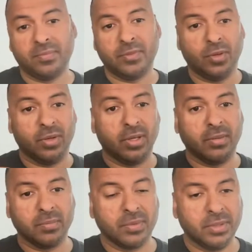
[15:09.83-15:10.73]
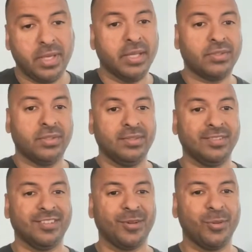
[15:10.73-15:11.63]
a guest
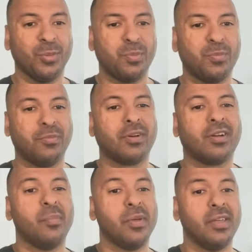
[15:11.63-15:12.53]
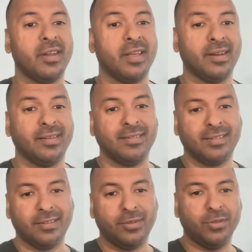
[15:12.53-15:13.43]
that will come in and
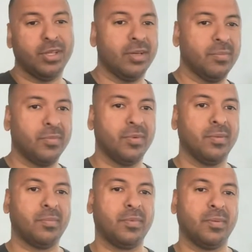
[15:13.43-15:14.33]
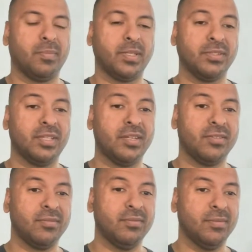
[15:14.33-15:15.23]
do the
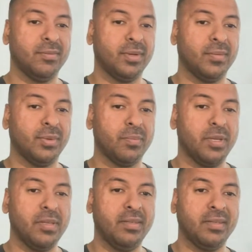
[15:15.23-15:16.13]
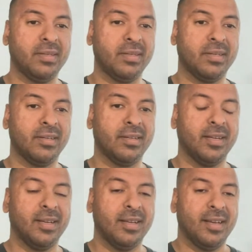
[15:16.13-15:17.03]
presentation with me, and
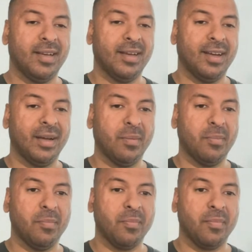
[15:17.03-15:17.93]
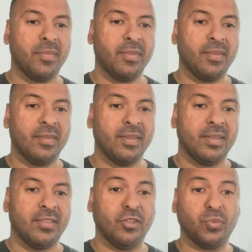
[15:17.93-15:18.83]
um,
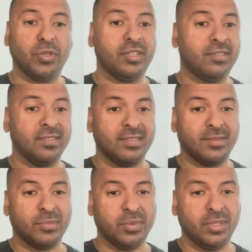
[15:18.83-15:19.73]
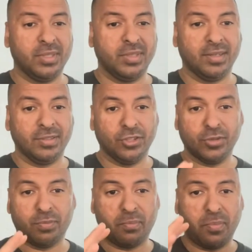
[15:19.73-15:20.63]
this week we are
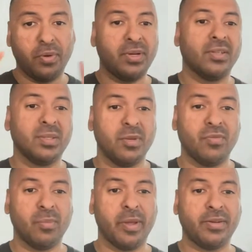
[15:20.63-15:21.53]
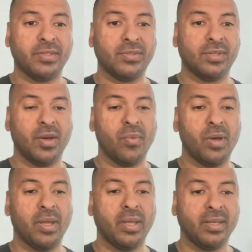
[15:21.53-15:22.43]
just putting out some information so that
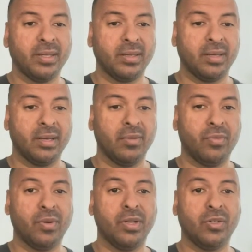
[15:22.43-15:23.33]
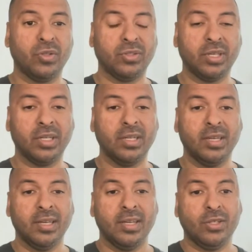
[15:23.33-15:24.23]
way, if you're interested,
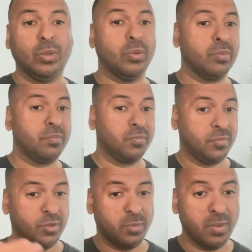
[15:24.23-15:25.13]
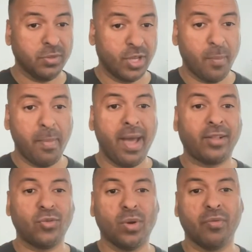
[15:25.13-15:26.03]
you'll be able to come
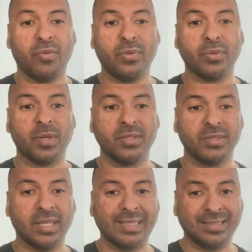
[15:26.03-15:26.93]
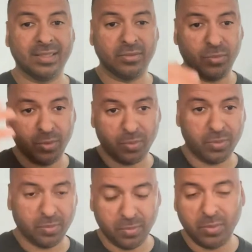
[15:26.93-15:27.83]
back to our future presentation, and
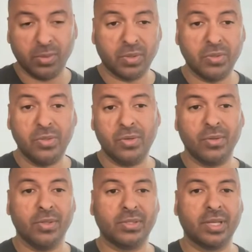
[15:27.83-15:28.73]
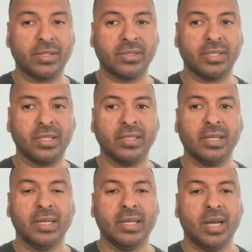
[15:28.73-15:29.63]
we will continue the discussion here
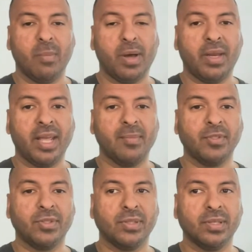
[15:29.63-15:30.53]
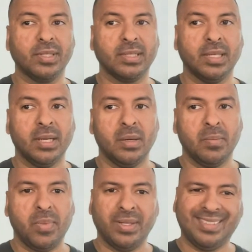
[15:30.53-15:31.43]
about AI machine learning.
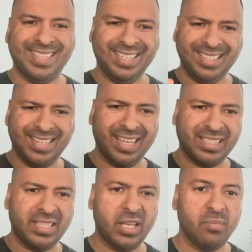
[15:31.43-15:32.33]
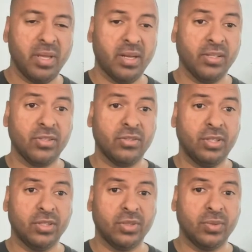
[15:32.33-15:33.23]
But taking the next 10 minutes
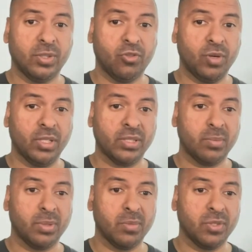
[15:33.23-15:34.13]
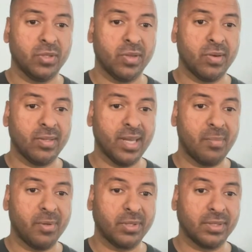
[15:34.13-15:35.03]
just to address some of the machine learning
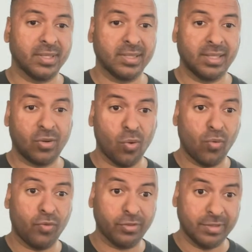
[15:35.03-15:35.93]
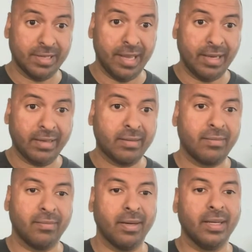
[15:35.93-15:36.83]
topics is the goal for today,
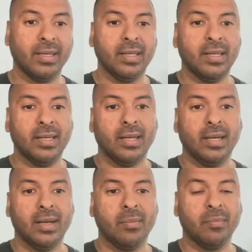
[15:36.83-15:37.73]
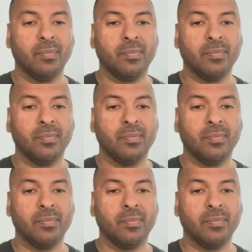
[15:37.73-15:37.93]
right? Um,